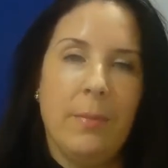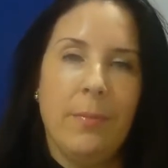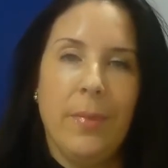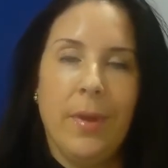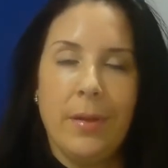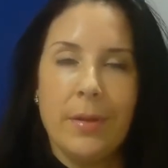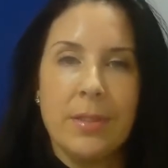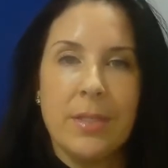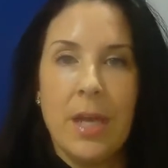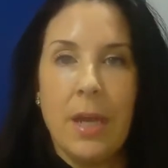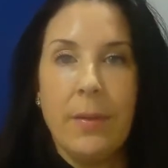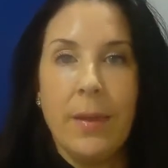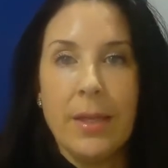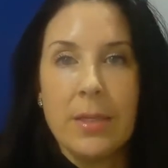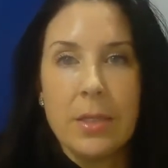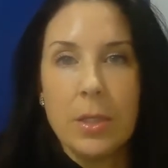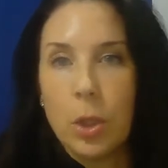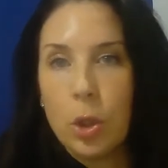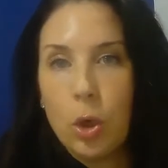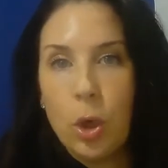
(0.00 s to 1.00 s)
I'm not saying
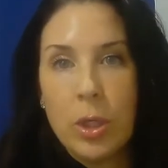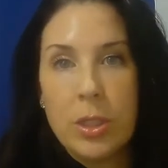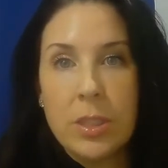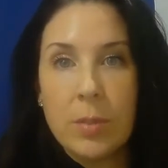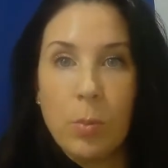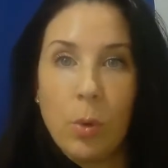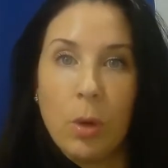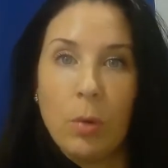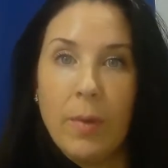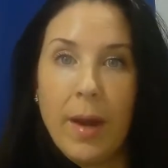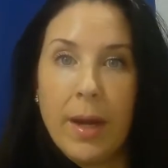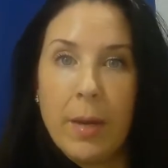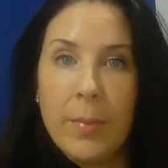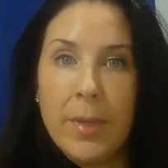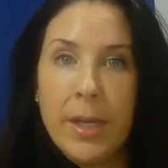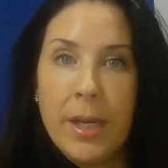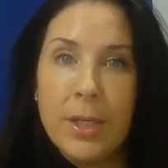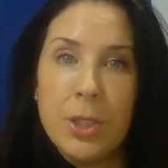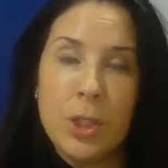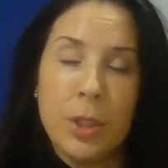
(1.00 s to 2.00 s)
that's an across the board
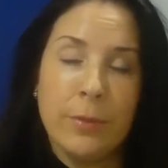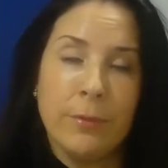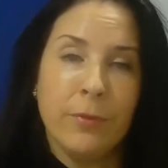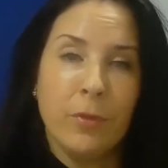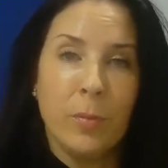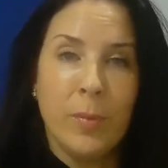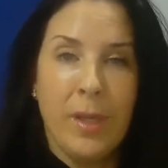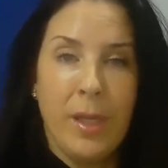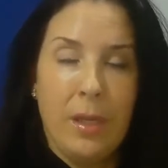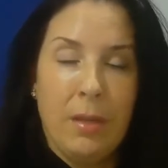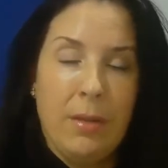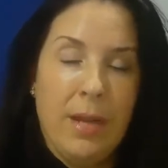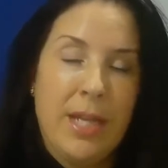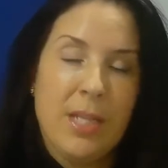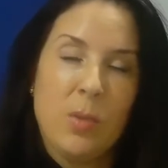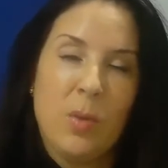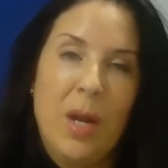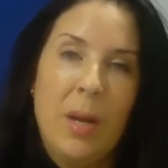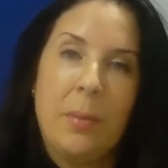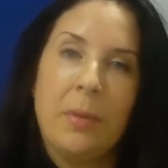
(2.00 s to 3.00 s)
recommendation for me.
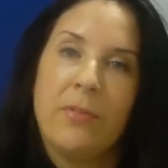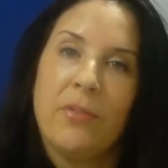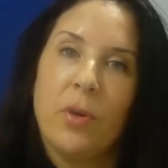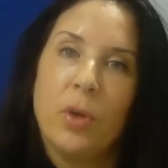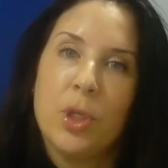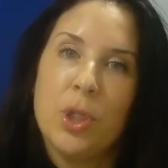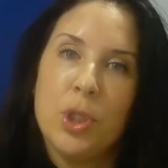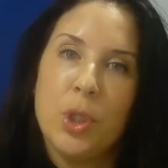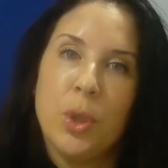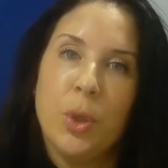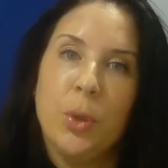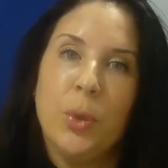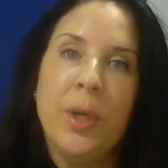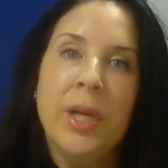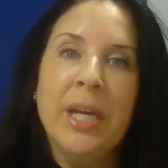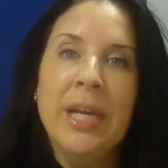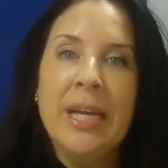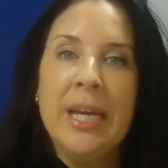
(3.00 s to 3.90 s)
That's what I prefer to do.